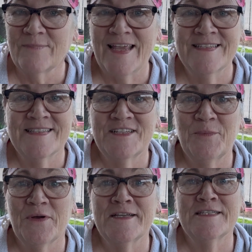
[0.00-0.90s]
it still
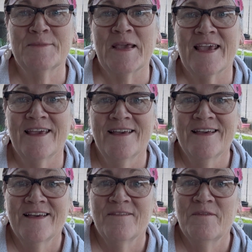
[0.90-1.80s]
brings me
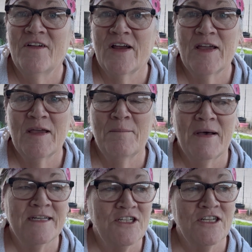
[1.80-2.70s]
very
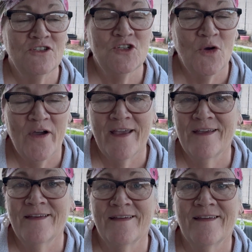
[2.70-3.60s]
much joy,